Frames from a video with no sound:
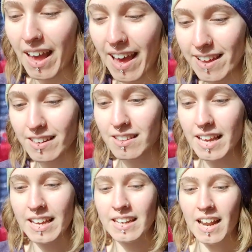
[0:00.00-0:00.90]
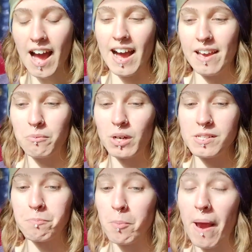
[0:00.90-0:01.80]
And then I
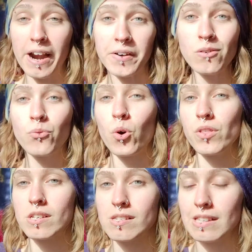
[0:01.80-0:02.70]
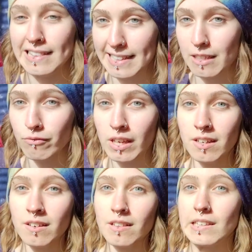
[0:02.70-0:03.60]
was preparing for this
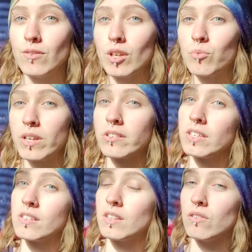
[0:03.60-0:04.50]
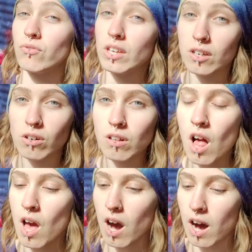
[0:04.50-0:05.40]
leaving with the vehicle.